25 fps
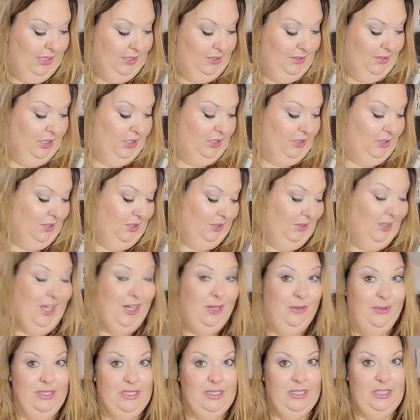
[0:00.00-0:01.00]
That's a
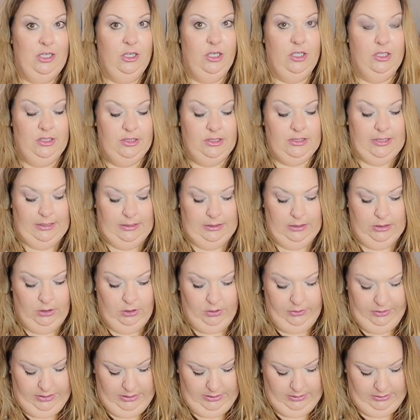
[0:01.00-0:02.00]
lot of what's in here. It's just like
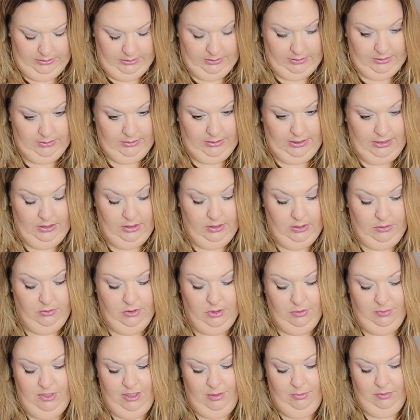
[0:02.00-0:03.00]
little things like
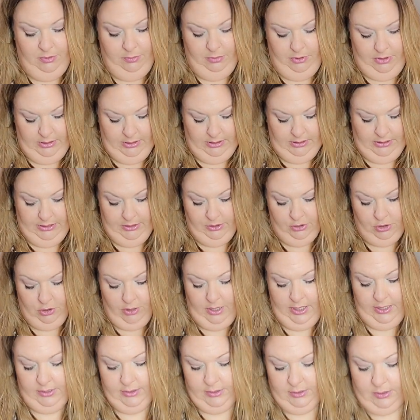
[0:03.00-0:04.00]
to be able to put in
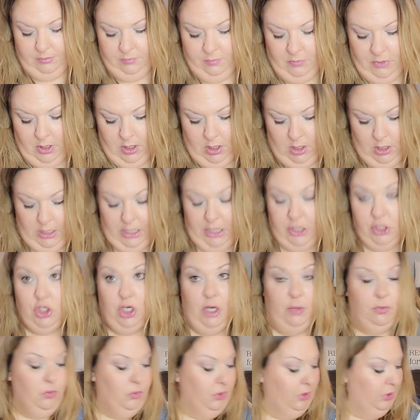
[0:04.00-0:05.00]
Easter eggs.
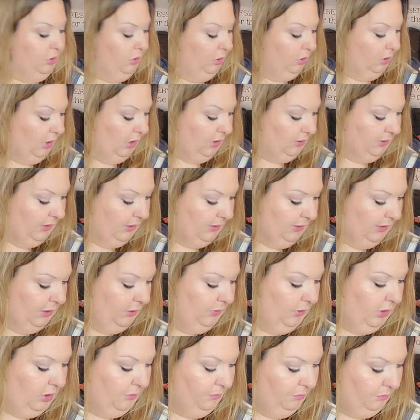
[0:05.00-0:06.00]
Dropped one, so I'll toss that
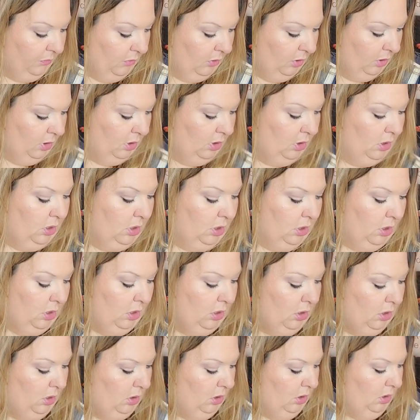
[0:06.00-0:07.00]
down there.
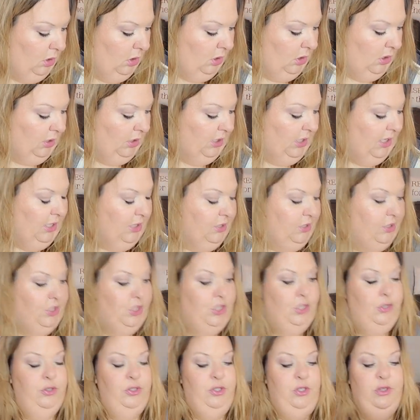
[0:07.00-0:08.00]
These
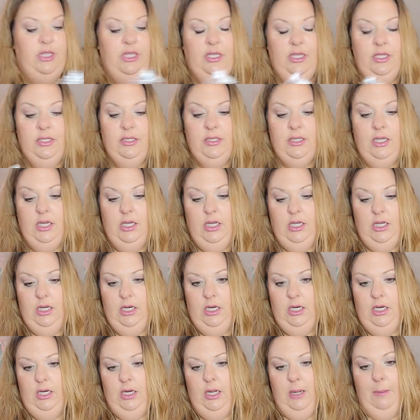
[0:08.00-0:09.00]
two. So these
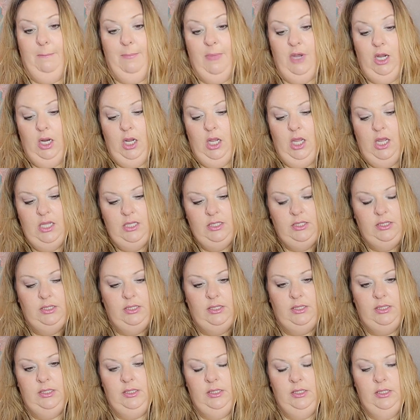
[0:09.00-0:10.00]
are Among
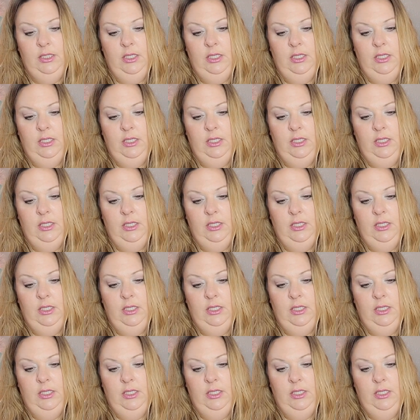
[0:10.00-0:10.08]
Us.